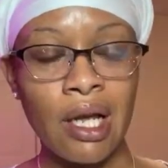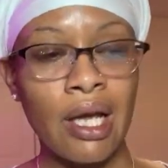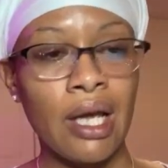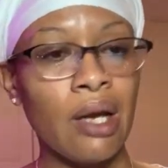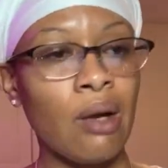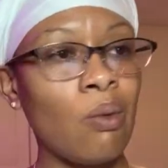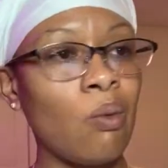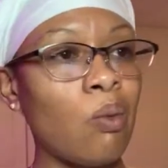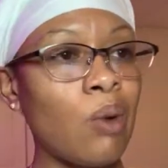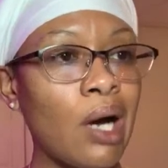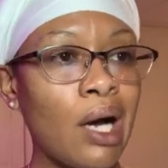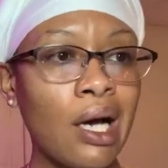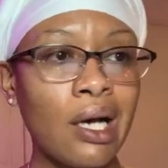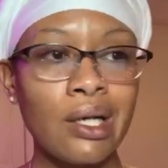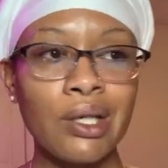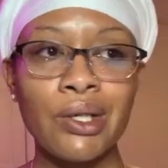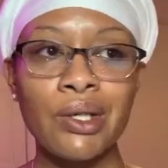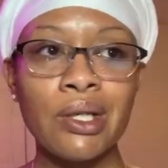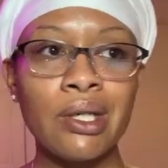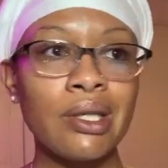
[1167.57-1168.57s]
and while
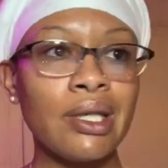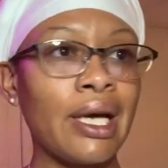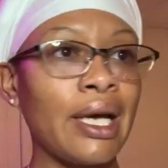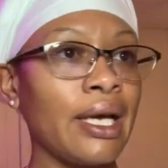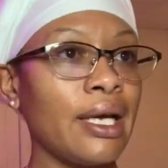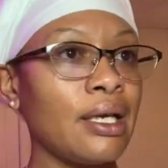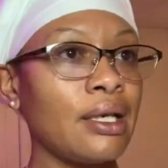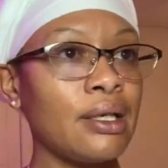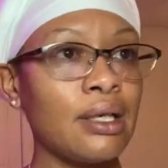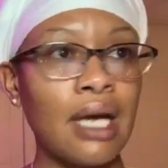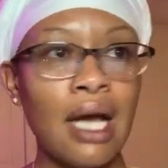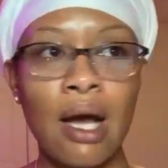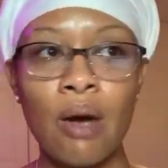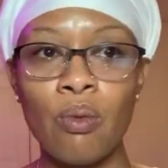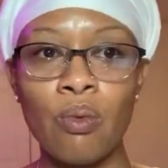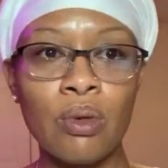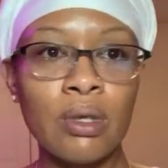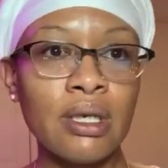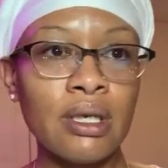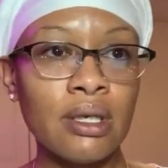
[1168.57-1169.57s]
you're like,
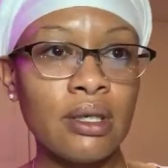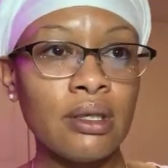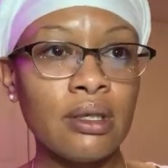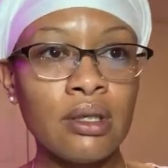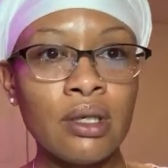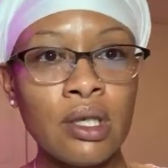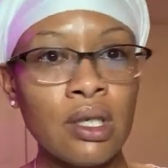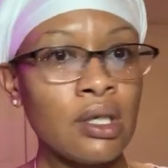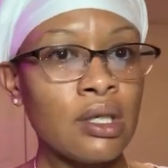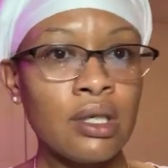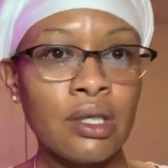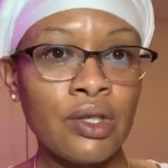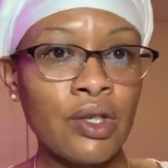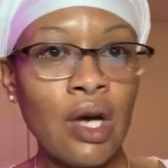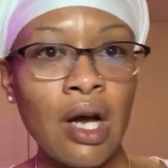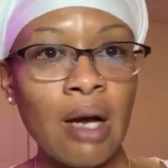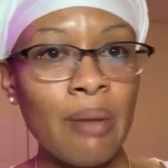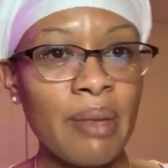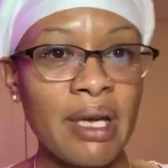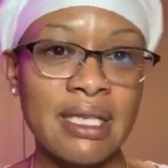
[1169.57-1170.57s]

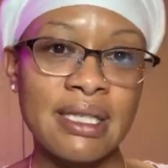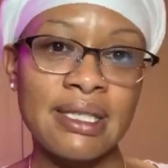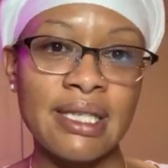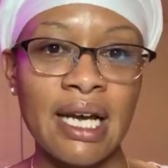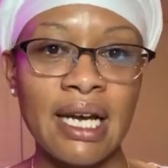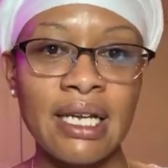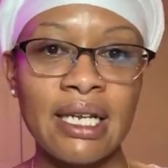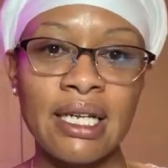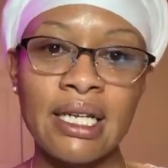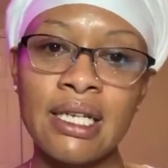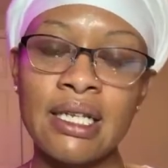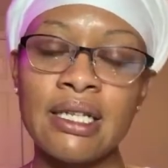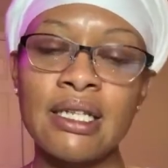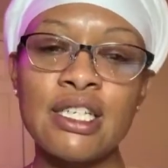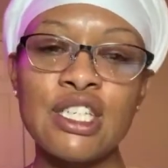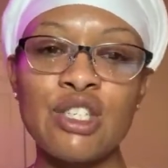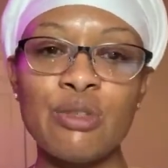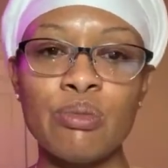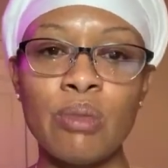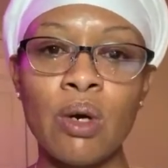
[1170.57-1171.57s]
I'm excited in
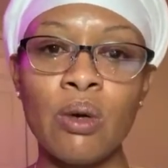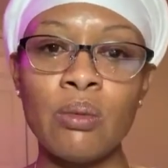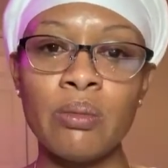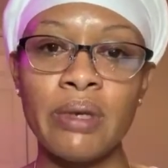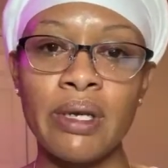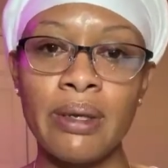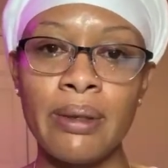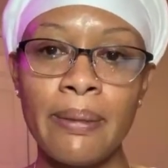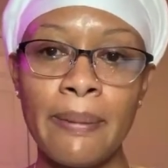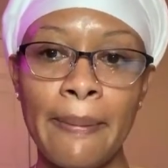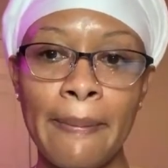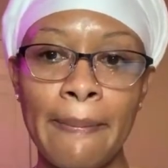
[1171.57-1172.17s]
this moment,